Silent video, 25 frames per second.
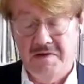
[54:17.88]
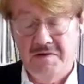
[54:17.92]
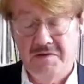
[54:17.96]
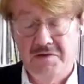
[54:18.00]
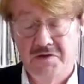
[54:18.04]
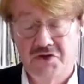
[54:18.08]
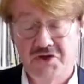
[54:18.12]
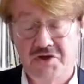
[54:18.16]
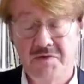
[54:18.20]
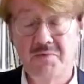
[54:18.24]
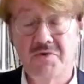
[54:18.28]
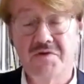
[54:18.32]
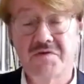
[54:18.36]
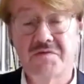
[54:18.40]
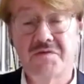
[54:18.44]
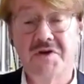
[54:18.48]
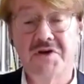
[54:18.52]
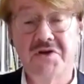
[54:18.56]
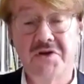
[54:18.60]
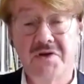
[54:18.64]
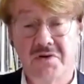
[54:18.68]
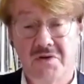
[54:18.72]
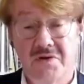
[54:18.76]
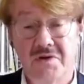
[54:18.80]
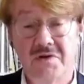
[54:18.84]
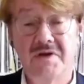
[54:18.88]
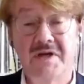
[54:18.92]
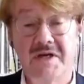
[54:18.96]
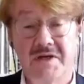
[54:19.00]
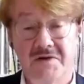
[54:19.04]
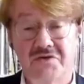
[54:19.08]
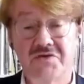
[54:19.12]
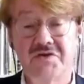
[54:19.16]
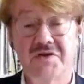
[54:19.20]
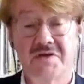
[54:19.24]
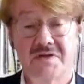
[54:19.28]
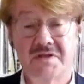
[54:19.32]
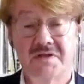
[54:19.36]
she was very early
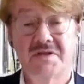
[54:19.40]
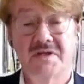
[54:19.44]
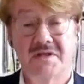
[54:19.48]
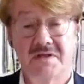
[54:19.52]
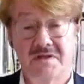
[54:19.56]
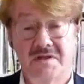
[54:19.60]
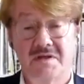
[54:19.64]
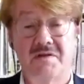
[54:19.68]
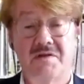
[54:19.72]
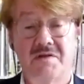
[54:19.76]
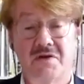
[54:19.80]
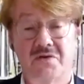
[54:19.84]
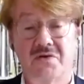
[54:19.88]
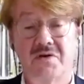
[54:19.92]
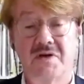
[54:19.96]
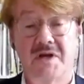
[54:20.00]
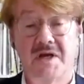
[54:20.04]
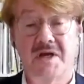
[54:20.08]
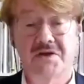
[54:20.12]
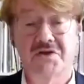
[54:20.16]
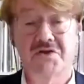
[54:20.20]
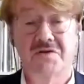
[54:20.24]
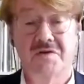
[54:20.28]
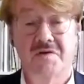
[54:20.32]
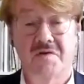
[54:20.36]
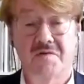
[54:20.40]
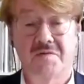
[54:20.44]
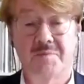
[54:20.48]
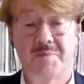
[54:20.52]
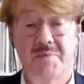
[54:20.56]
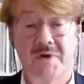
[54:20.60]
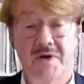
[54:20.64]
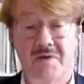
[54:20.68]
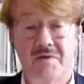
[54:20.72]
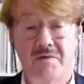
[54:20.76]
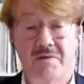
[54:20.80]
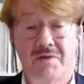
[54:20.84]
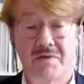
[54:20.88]
interested in the connection of
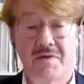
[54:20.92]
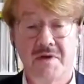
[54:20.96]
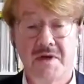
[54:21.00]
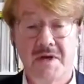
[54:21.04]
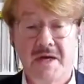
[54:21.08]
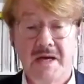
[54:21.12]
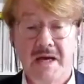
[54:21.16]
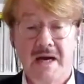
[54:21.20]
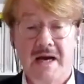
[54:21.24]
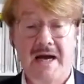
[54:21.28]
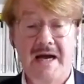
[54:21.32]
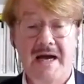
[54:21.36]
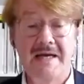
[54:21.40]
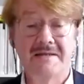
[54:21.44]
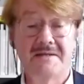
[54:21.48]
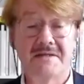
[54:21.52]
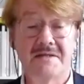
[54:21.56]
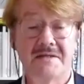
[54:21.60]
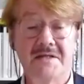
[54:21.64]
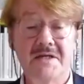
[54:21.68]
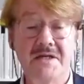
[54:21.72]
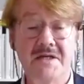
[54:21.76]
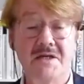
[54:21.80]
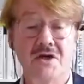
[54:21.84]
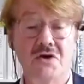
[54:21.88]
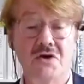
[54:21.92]
both. I see